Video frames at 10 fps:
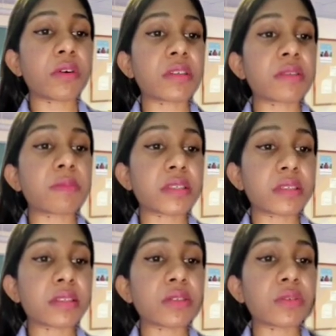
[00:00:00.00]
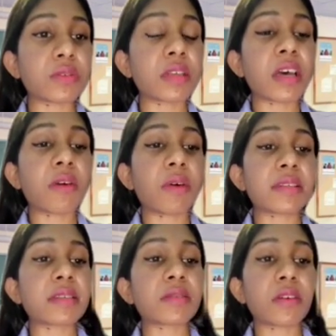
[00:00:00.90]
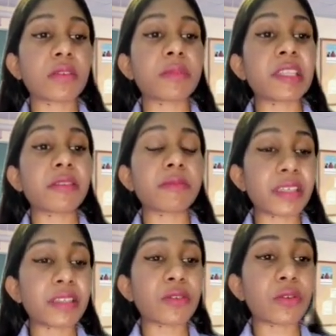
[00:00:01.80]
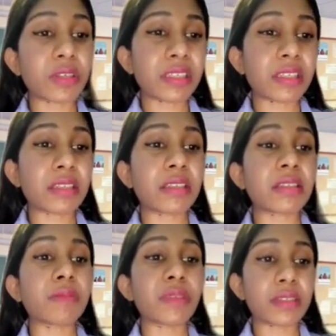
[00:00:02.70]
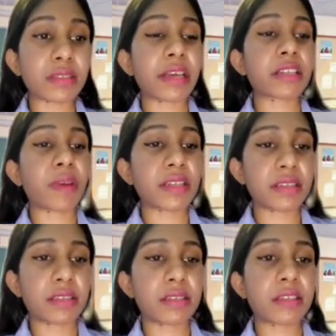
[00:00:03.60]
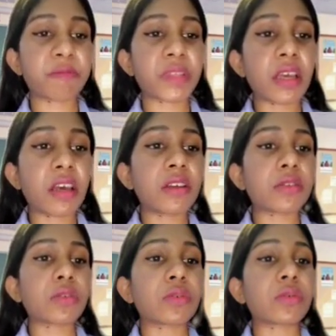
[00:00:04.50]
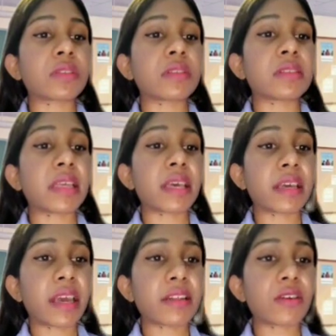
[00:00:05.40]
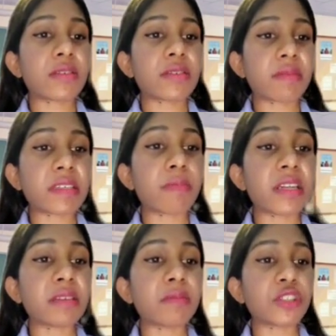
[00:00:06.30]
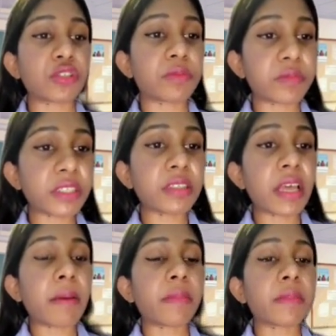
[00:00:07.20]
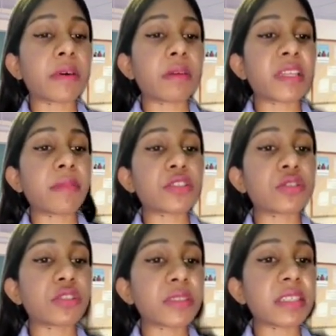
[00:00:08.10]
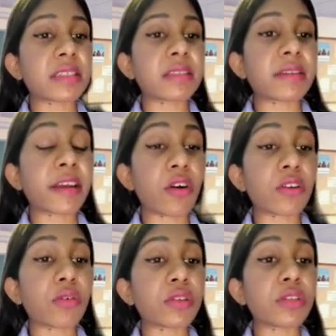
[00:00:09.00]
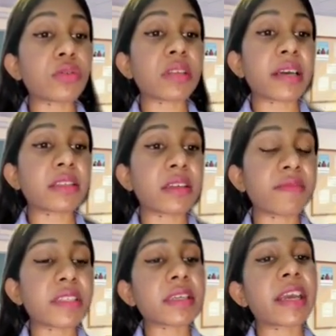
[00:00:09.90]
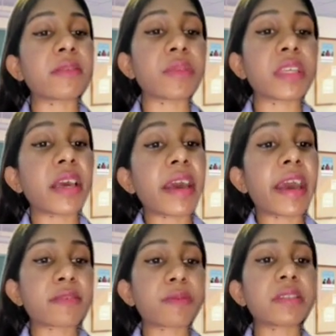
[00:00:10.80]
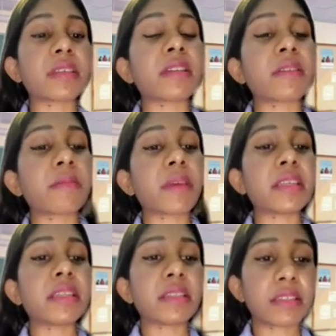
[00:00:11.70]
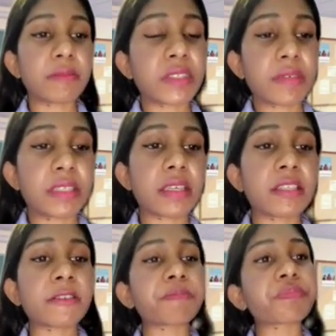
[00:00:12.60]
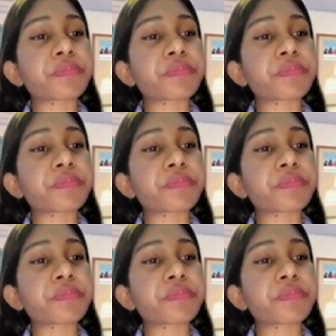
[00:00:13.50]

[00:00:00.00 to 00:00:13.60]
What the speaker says: for his personal use is not will be included in his business expenses. So the second concept is money measurement. Money measurement is record only those items which can be expressed in money terms, which is